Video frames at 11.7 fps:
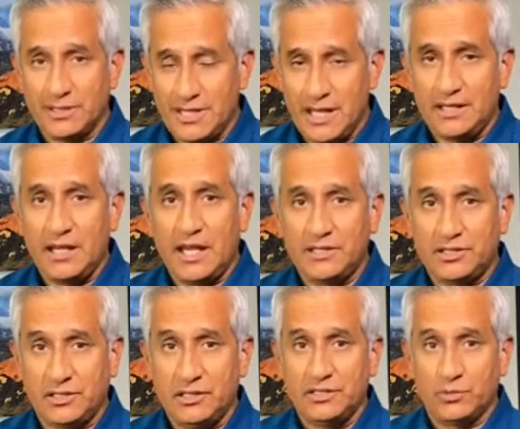10
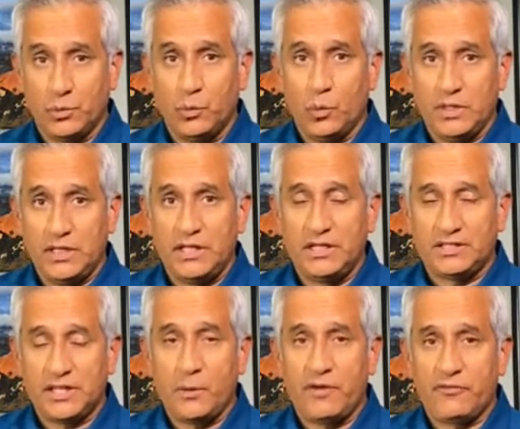days is when you need to
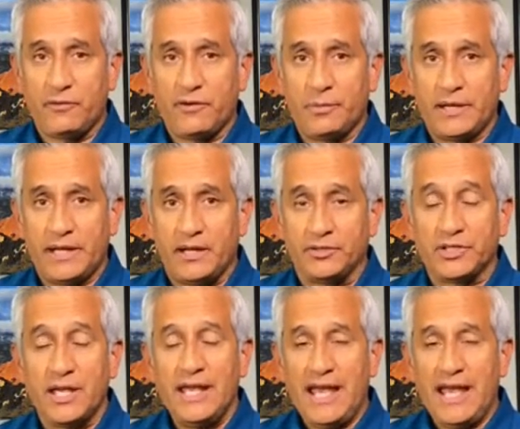stay away from everybody else.